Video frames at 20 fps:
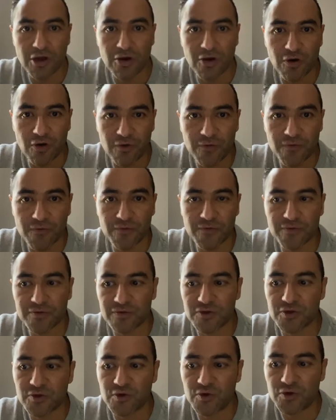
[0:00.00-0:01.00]
of
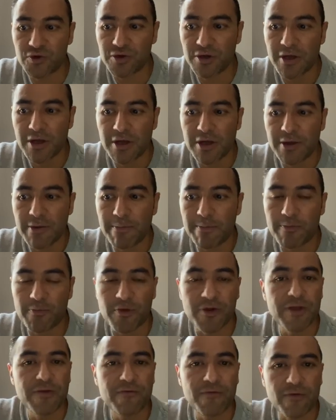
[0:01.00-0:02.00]
your
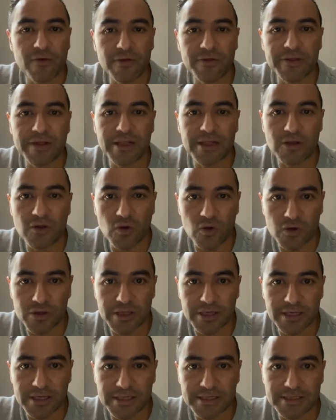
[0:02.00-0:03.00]
prefrontal
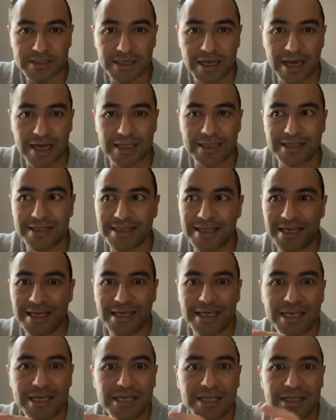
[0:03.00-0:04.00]
cortex and
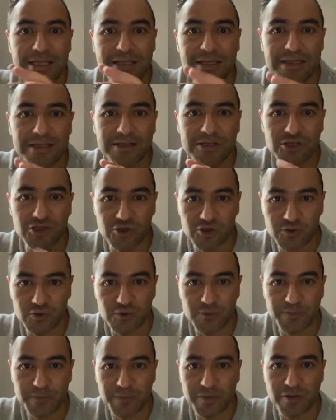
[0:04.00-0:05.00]
taking
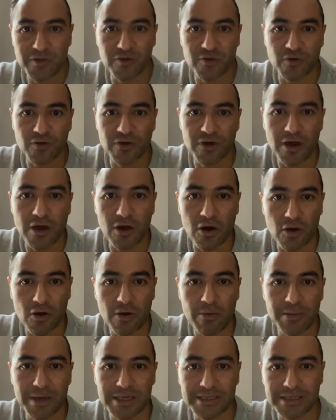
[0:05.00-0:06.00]
you to the
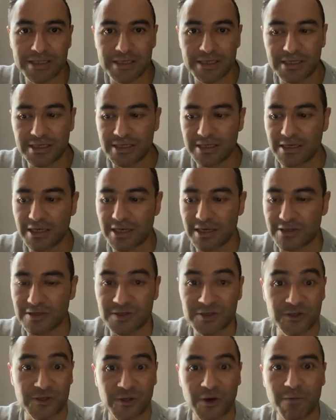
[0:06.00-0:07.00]
automatic
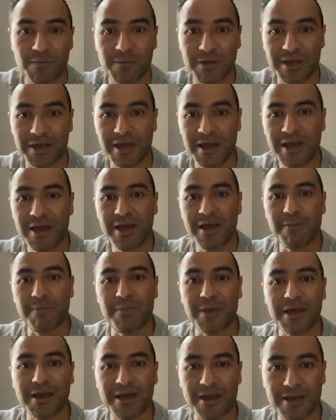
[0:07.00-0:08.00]
zombie
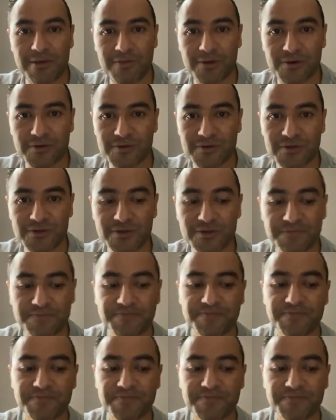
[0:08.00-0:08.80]
behaviors.